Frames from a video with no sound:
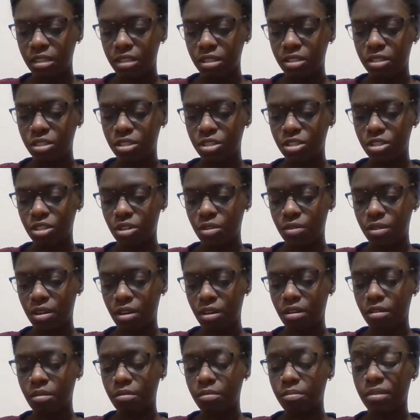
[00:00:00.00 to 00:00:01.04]
to show
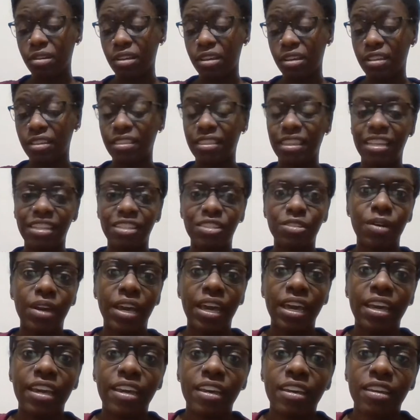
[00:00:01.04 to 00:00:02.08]
y'all, but that's
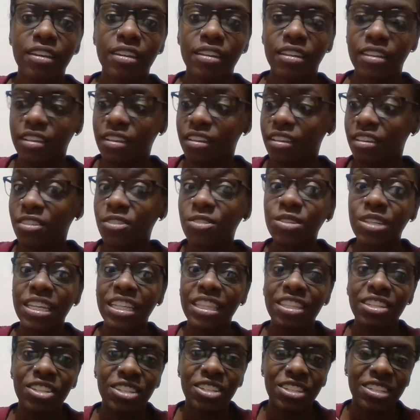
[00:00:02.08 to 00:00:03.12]
okay. You'll
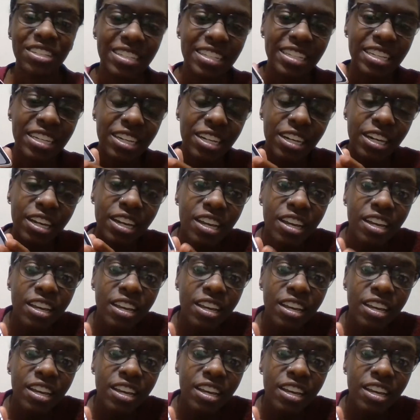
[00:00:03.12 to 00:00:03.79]
get the gist here.